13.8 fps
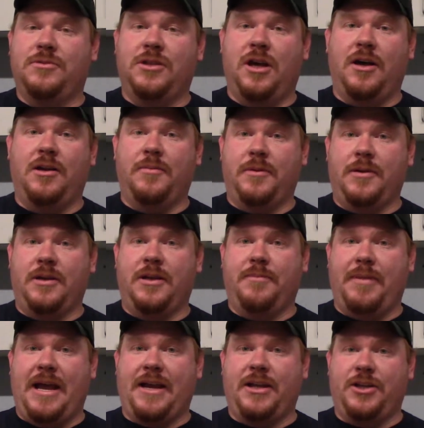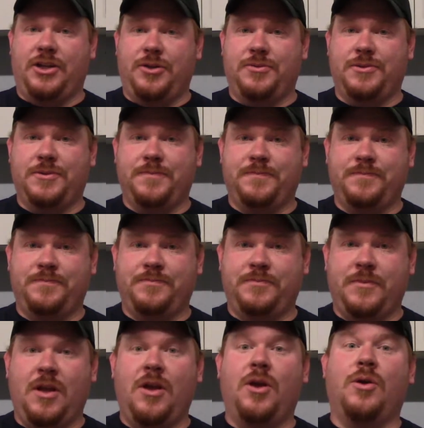to get back in use.
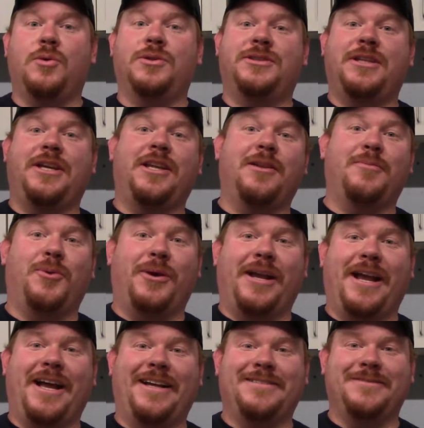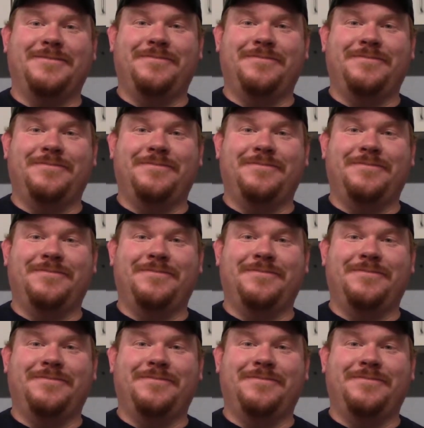We'll see you in the morning, guys.